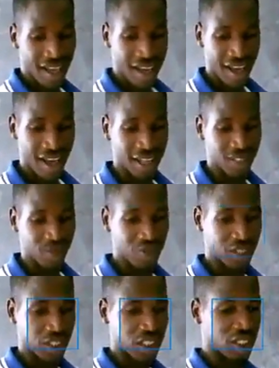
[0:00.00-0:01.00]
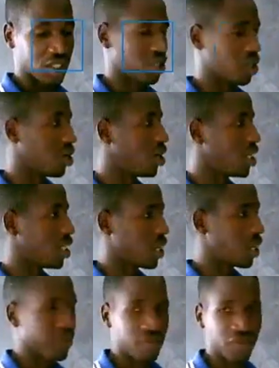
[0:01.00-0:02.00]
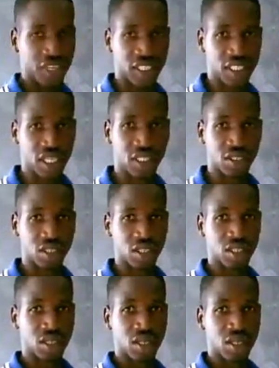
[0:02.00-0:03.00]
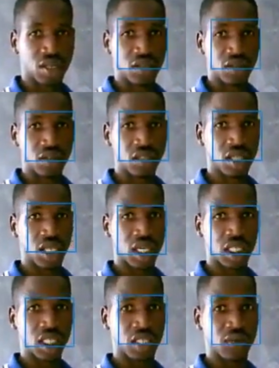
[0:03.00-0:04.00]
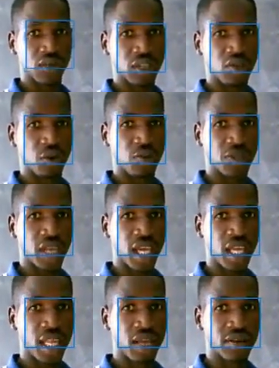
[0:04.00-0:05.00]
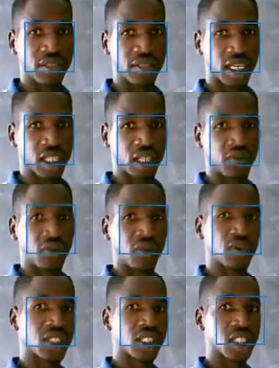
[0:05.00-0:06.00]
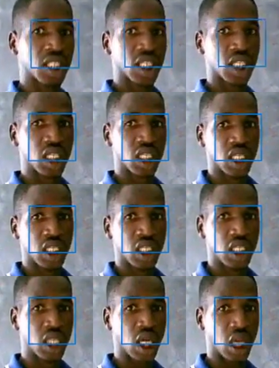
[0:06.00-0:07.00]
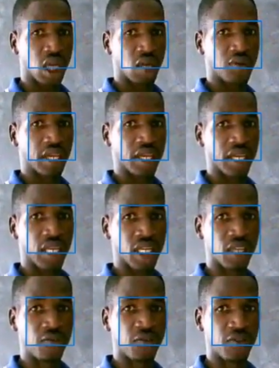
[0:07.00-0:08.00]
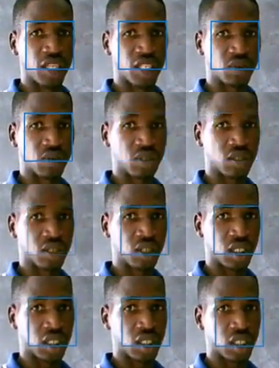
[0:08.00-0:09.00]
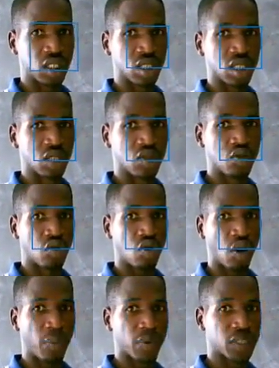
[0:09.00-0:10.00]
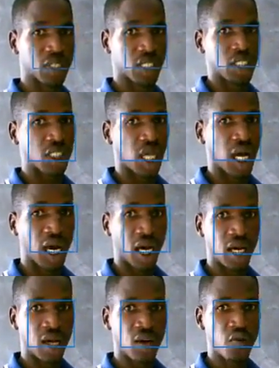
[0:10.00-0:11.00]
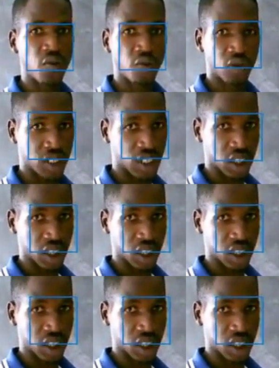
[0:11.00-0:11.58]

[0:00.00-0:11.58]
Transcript: As we saw in the previous lesson, we saw that if we are to obtain the resultant force, then we get the difference between the two opposite forces,